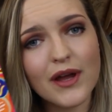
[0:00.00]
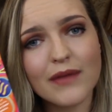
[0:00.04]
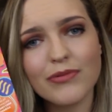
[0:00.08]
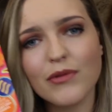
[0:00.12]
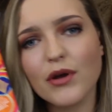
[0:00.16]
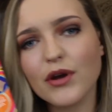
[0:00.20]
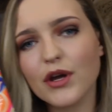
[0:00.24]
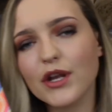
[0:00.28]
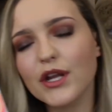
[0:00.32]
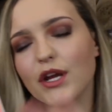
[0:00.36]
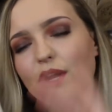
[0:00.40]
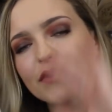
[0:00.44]
I'm
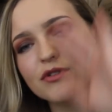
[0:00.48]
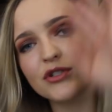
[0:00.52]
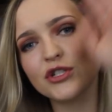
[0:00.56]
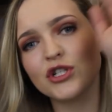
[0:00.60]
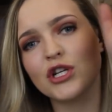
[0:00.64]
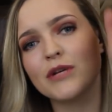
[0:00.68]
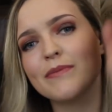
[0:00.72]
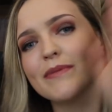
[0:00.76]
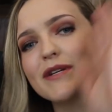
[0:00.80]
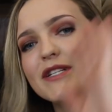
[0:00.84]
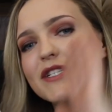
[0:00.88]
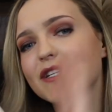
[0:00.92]
not gonna go into
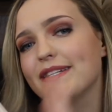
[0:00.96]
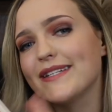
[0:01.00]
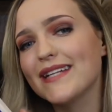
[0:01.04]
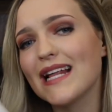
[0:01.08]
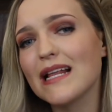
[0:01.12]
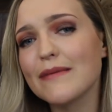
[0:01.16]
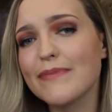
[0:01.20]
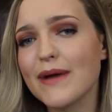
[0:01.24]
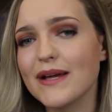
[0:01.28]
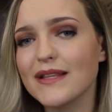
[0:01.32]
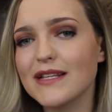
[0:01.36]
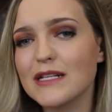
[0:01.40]
too much
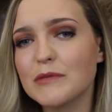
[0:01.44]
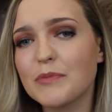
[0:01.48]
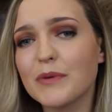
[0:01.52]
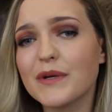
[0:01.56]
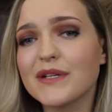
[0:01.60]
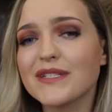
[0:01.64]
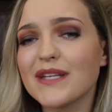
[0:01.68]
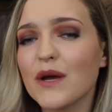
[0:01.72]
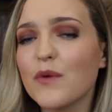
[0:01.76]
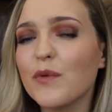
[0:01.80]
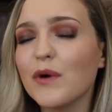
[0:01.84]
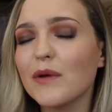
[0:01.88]
detail about this
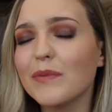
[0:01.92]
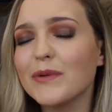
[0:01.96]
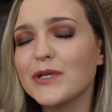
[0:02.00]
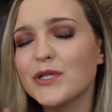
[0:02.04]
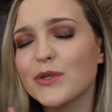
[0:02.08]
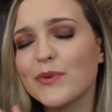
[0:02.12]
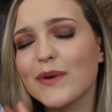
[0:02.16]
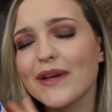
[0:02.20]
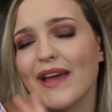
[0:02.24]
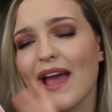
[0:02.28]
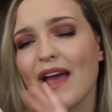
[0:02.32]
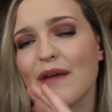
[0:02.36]
because I will be
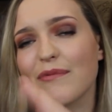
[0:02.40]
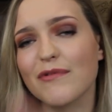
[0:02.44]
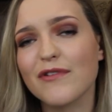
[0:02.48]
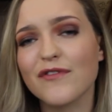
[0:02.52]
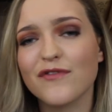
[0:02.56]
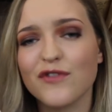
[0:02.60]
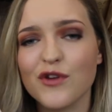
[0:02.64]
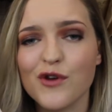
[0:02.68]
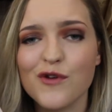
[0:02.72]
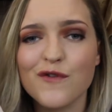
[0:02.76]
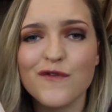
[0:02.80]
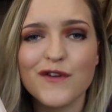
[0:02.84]
doing a
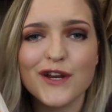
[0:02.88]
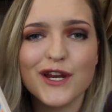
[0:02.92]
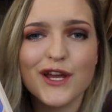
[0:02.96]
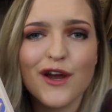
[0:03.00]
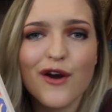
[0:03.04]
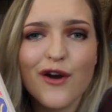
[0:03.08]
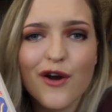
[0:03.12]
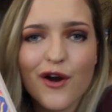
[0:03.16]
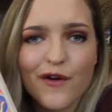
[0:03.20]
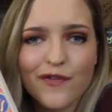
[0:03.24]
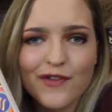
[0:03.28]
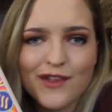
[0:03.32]
review
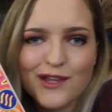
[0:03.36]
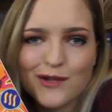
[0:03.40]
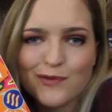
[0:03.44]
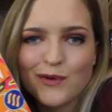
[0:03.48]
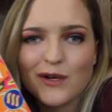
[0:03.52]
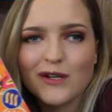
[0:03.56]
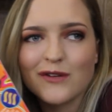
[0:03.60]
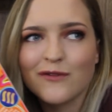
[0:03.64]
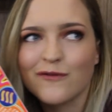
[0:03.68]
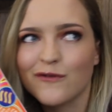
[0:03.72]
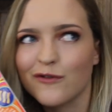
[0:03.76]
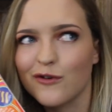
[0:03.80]
video on this
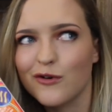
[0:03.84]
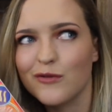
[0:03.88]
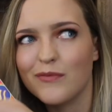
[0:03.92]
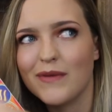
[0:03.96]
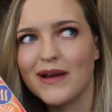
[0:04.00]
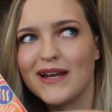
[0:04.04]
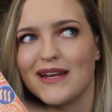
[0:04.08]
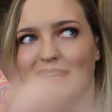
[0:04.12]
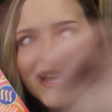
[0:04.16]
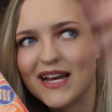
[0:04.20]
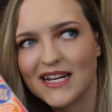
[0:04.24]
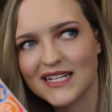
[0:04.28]
one for
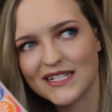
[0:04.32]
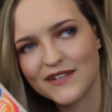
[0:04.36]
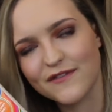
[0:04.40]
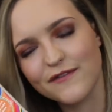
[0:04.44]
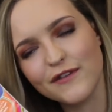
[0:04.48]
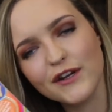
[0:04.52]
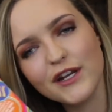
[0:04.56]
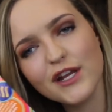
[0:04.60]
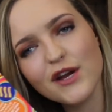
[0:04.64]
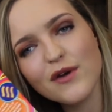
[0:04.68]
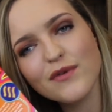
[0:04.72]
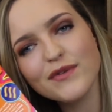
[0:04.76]
my next
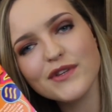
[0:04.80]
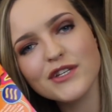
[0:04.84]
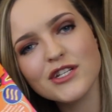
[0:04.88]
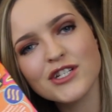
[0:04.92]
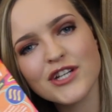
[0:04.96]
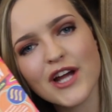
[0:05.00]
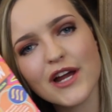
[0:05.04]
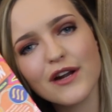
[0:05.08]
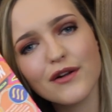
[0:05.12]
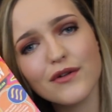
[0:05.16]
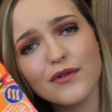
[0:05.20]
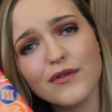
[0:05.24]
video on this
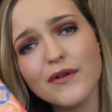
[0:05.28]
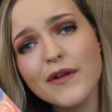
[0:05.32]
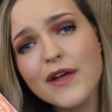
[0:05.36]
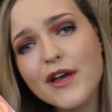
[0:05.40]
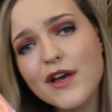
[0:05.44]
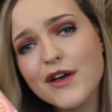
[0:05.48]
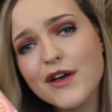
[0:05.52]
channel,